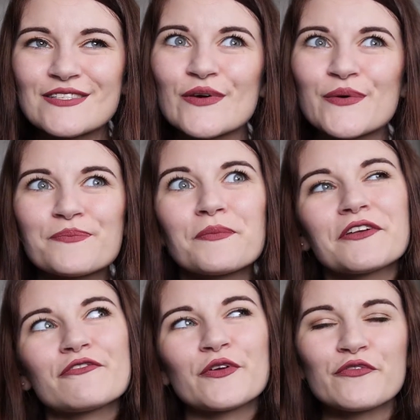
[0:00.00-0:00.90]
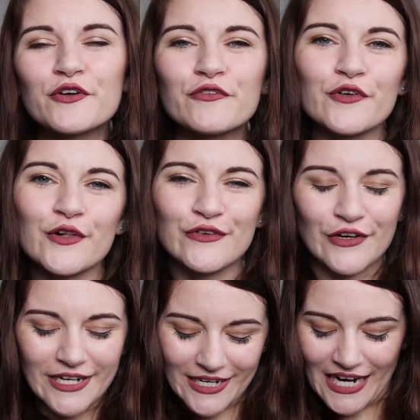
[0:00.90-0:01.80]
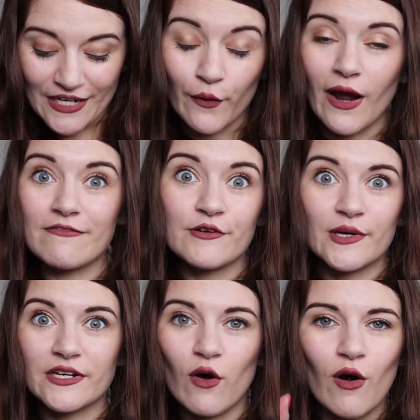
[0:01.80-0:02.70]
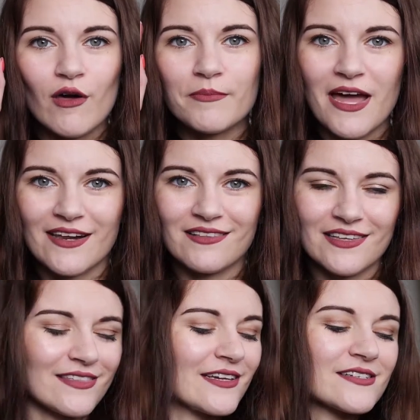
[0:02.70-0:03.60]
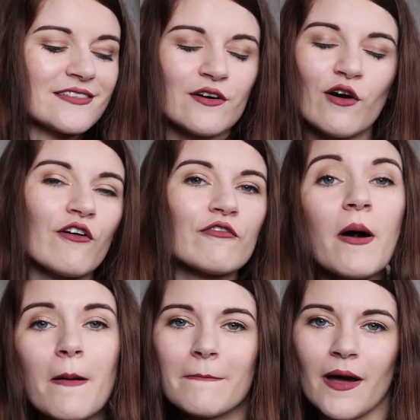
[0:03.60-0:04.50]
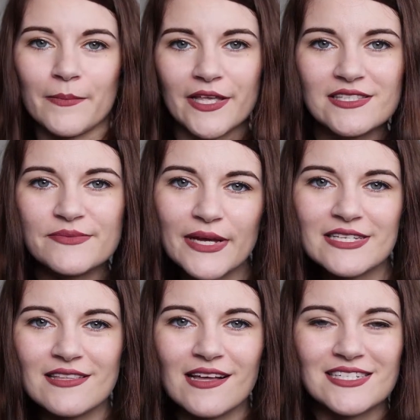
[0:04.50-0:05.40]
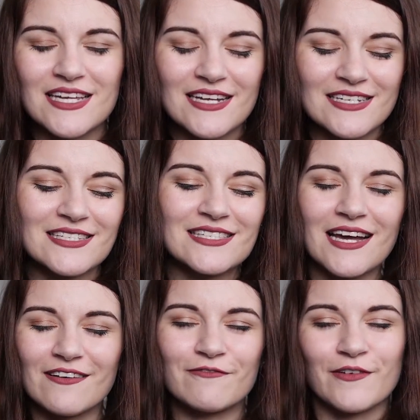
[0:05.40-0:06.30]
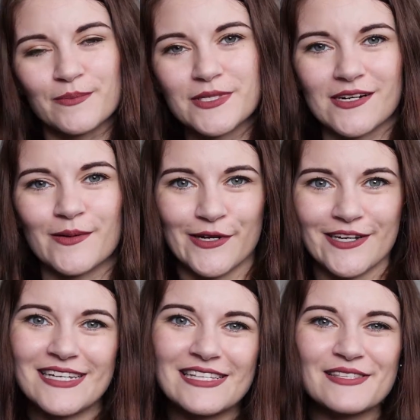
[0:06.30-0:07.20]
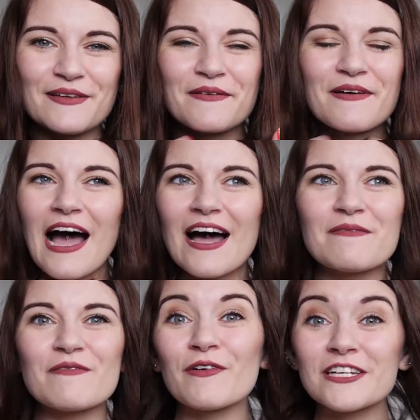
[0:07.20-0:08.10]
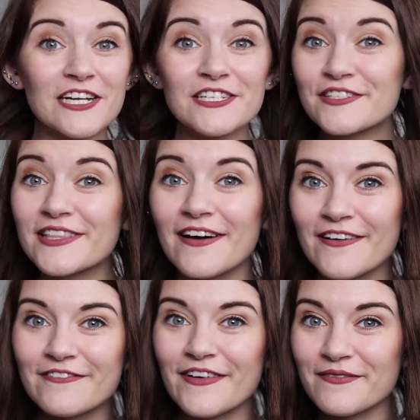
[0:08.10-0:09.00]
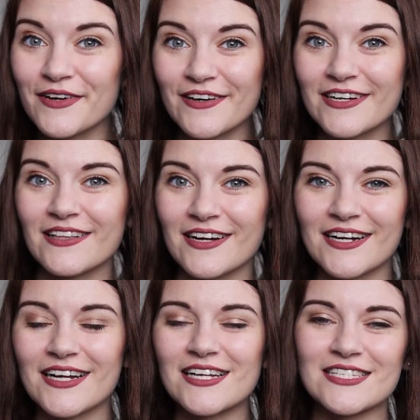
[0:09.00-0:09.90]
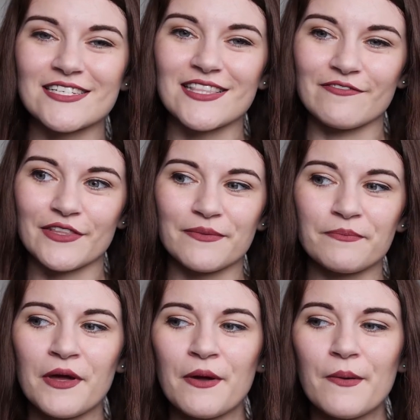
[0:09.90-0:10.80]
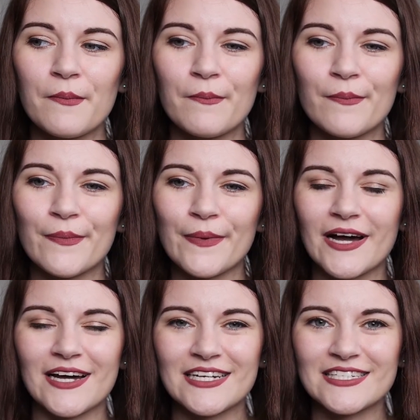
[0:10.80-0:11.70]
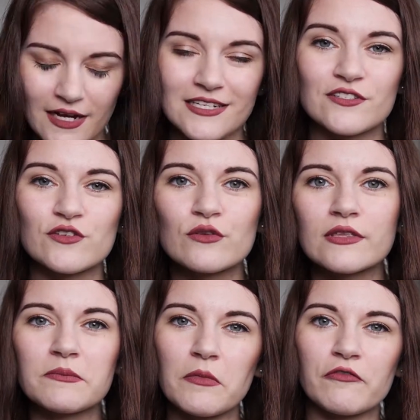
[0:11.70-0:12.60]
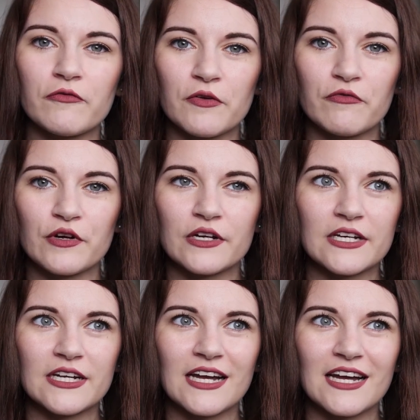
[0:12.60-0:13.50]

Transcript: So my favourite fall drink, I know everyone automatically thinks of pumpkin spice lattes from Starbucks, um, which I do love, I'm not gonna lie, I do love them. But I do think my favourite